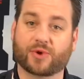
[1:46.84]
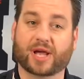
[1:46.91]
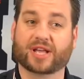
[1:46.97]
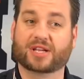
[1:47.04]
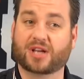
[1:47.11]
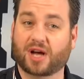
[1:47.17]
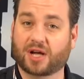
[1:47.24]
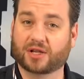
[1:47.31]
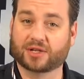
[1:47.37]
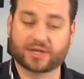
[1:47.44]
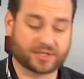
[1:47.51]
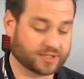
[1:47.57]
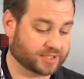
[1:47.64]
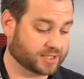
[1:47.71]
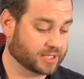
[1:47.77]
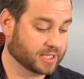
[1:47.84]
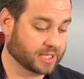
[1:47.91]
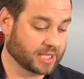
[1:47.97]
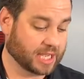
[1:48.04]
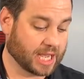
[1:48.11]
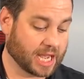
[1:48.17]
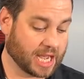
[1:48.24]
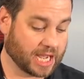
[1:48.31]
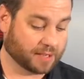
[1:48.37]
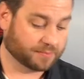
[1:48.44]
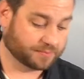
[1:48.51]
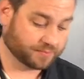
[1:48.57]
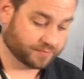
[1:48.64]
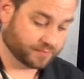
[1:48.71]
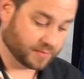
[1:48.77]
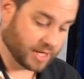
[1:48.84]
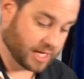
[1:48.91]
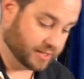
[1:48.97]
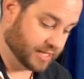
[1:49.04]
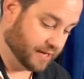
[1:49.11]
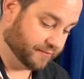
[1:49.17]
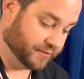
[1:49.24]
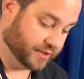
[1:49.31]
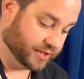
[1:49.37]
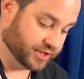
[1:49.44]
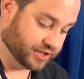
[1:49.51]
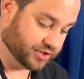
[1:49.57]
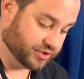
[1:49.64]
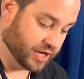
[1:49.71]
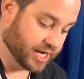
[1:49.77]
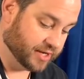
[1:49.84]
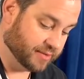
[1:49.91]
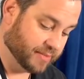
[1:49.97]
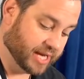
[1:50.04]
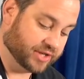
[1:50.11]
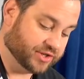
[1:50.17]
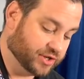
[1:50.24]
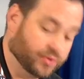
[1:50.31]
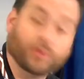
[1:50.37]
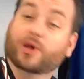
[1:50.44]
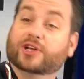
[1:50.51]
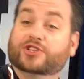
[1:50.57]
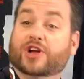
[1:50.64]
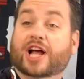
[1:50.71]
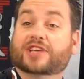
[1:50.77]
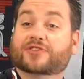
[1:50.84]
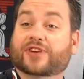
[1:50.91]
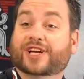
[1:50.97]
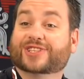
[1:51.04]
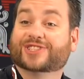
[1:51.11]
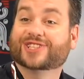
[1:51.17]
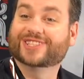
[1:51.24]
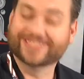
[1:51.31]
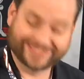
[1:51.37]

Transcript: right colors, and definitely just trying to make sure what attracts fish.